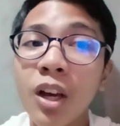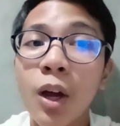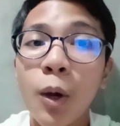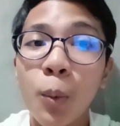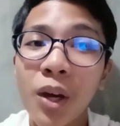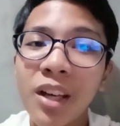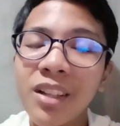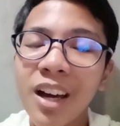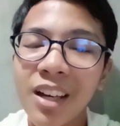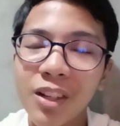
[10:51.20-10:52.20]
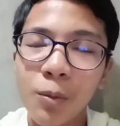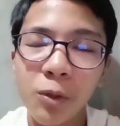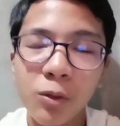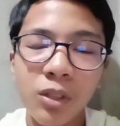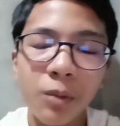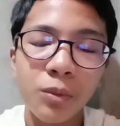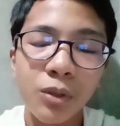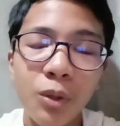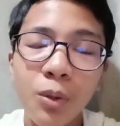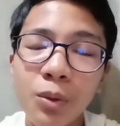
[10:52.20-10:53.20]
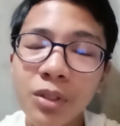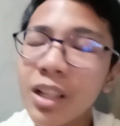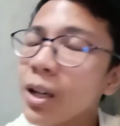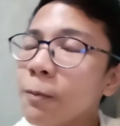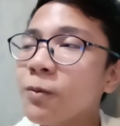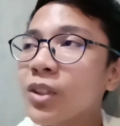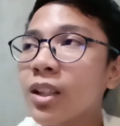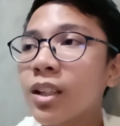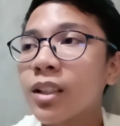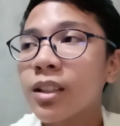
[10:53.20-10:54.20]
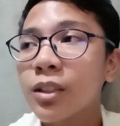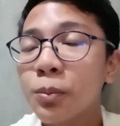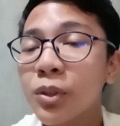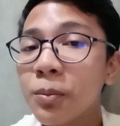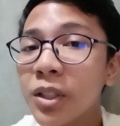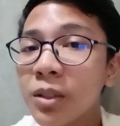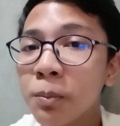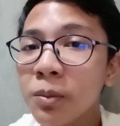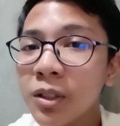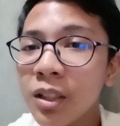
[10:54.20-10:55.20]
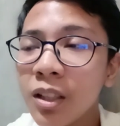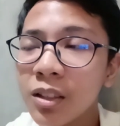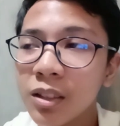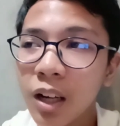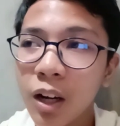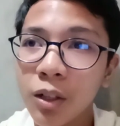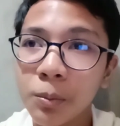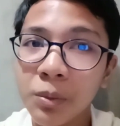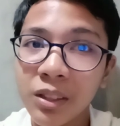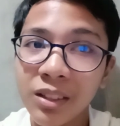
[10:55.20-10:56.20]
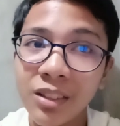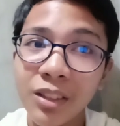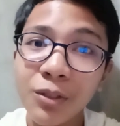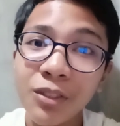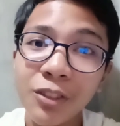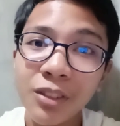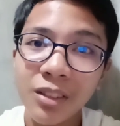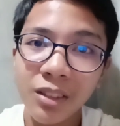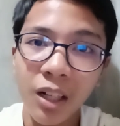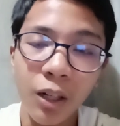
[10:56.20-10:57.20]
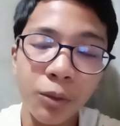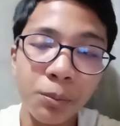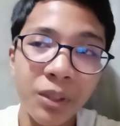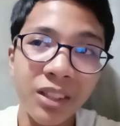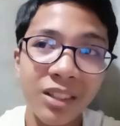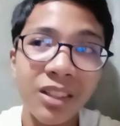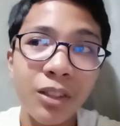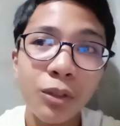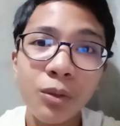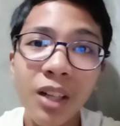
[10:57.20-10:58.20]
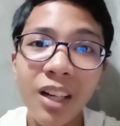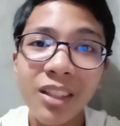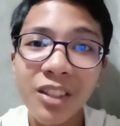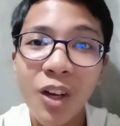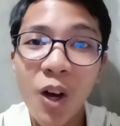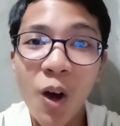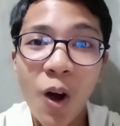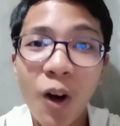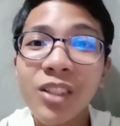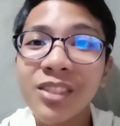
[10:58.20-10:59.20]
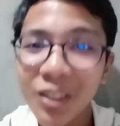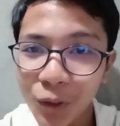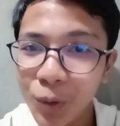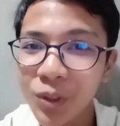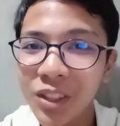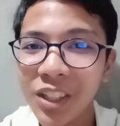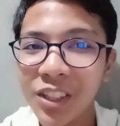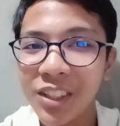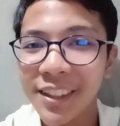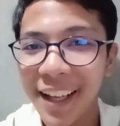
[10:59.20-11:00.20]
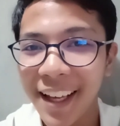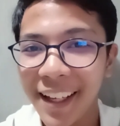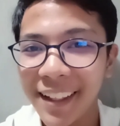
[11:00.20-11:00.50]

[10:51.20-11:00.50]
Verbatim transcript: when i upload them so yeah that's pretty much it i'll be seeing you, i'll be seeing you guys on the new year day